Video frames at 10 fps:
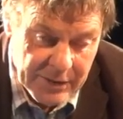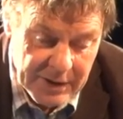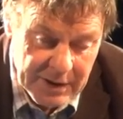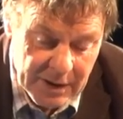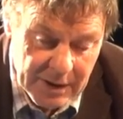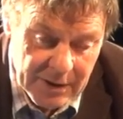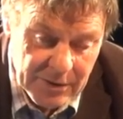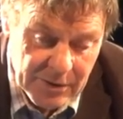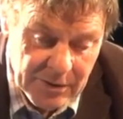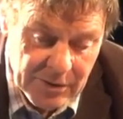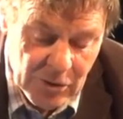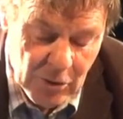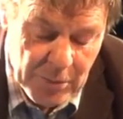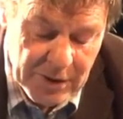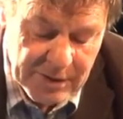at the, the uh,
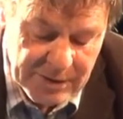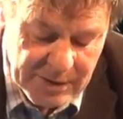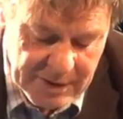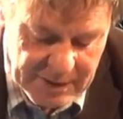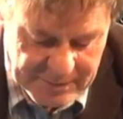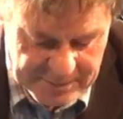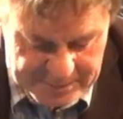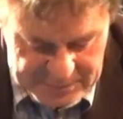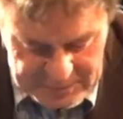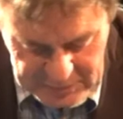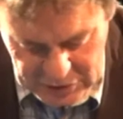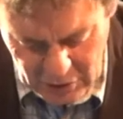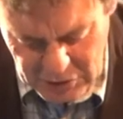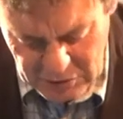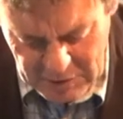European uh,
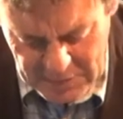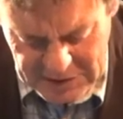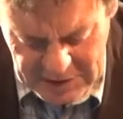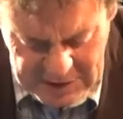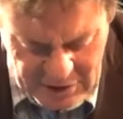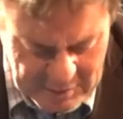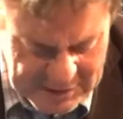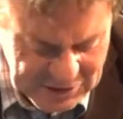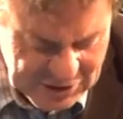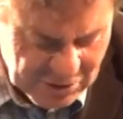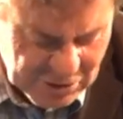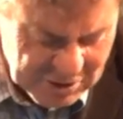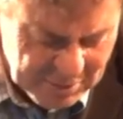Social Committee, Economic and Social